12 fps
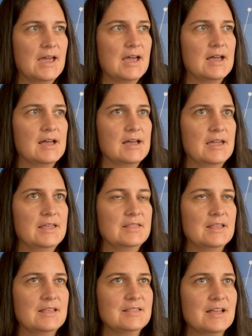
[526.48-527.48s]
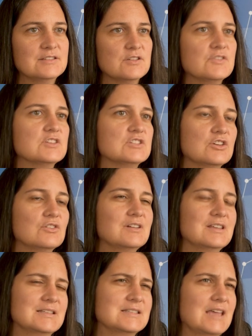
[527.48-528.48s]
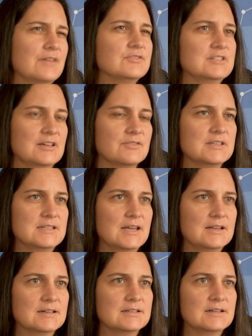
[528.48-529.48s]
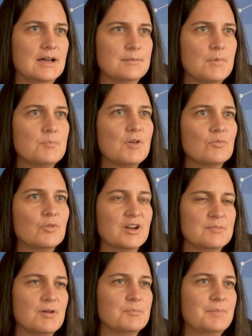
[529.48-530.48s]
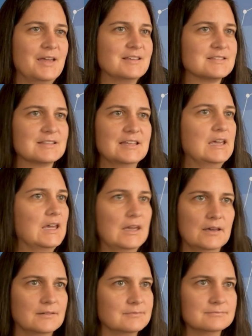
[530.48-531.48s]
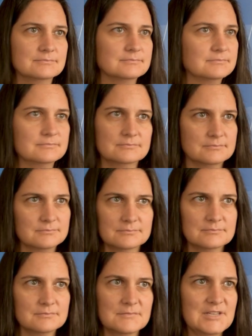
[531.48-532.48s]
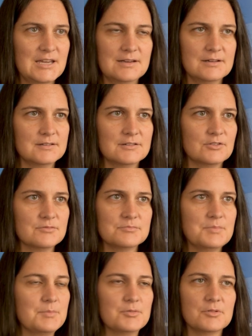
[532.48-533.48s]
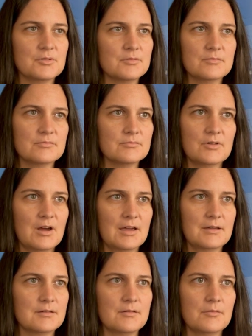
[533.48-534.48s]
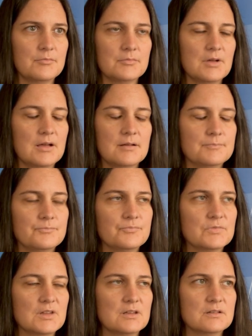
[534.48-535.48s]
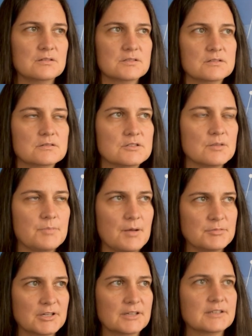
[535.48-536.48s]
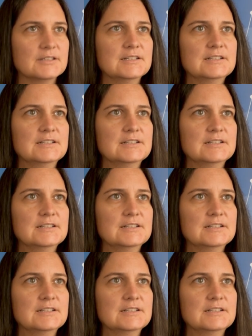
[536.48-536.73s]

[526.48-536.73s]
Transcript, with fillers: Uh, and, and that's on the security and safety of the data. I'm, I'm not worried about banks leaking data or people crack um, it to, to the public